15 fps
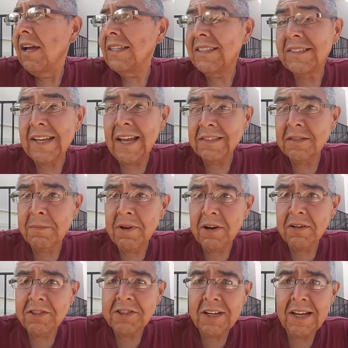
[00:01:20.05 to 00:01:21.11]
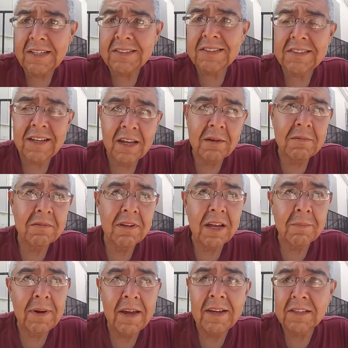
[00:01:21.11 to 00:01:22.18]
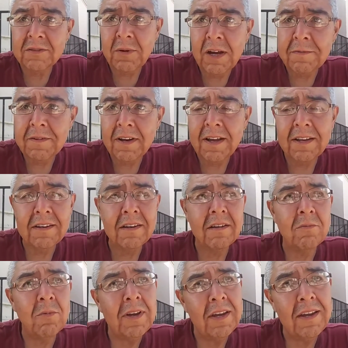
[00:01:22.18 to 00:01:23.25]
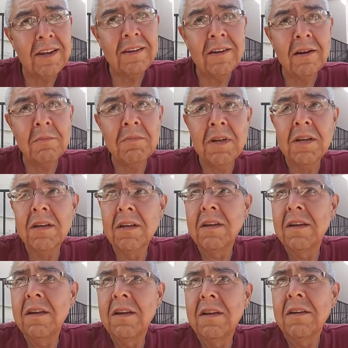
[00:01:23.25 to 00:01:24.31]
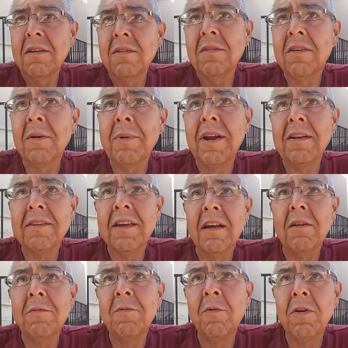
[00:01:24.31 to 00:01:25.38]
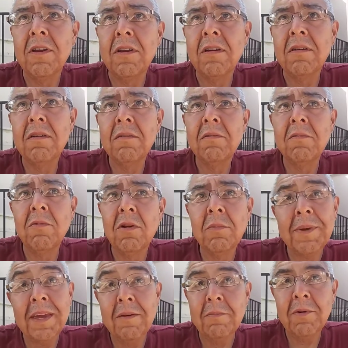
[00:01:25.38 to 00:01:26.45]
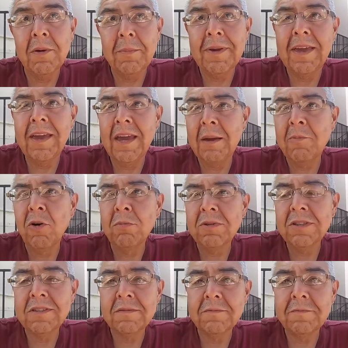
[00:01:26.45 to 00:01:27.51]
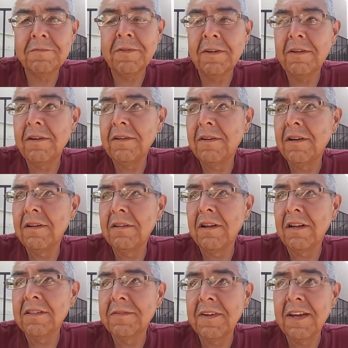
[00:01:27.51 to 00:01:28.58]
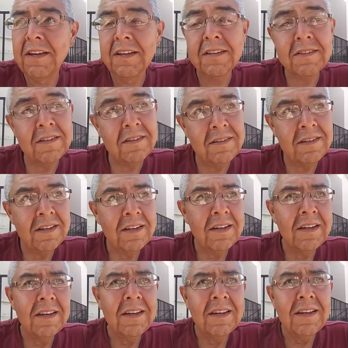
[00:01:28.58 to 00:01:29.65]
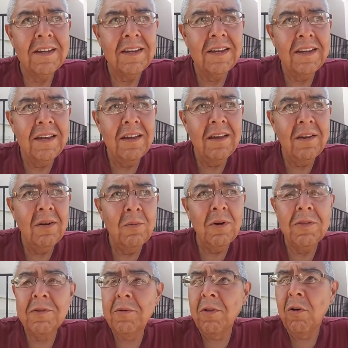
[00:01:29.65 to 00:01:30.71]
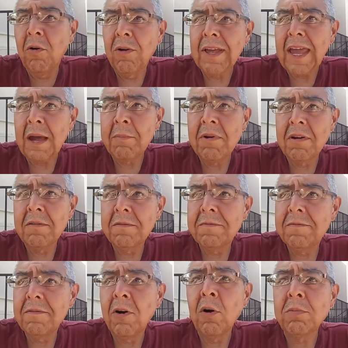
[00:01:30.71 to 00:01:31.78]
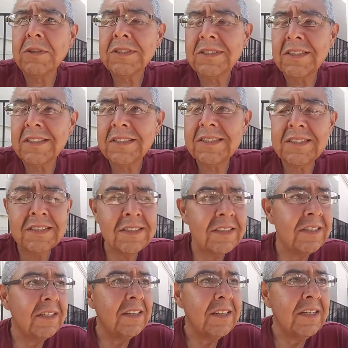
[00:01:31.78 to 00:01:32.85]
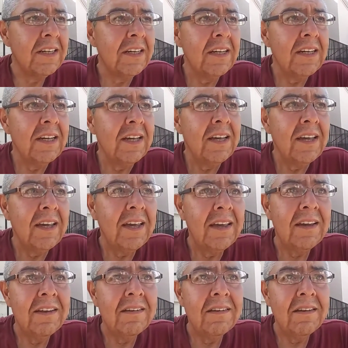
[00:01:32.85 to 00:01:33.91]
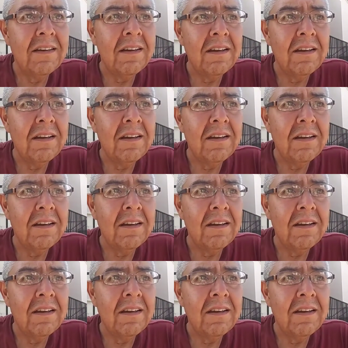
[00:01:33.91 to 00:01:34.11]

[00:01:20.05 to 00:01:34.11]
it stands a better chance. Like my ex-wife and I did. We ended up, coming out to California. Well, we became homeless in Las Vegas and went through the whole gambit of homelessness, and